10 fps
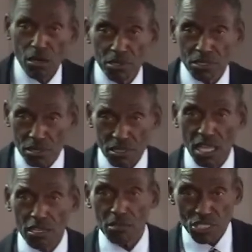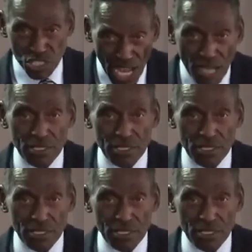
be they gonna be shouting